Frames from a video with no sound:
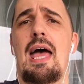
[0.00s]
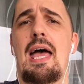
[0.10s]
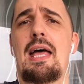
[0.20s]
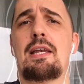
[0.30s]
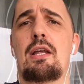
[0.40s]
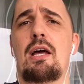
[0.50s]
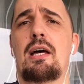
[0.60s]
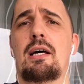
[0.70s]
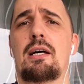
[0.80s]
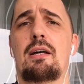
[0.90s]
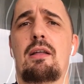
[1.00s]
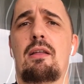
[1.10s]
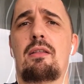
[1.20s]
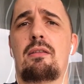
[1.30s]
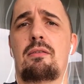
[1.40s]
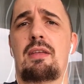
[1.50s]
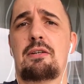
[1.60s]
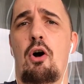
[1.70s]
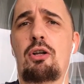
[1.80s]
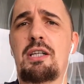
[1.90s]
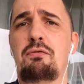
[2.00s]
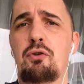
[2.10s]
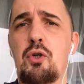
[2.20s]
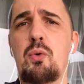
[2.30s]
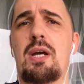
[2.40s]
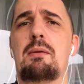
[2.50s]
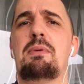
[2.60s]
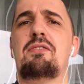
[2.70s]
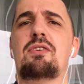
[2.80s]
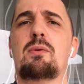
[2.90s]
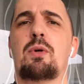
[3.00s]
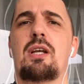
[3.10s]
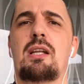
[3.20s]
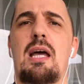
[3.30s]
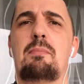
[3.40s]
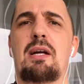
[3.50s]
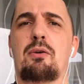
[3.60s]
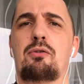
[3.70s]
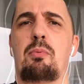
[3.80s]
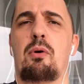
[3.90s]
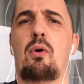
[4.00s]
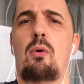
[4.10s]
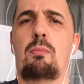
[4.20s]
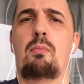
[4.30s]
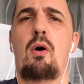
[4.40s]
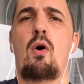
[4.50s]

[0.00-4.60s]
and that only few can be seen with a light microscope.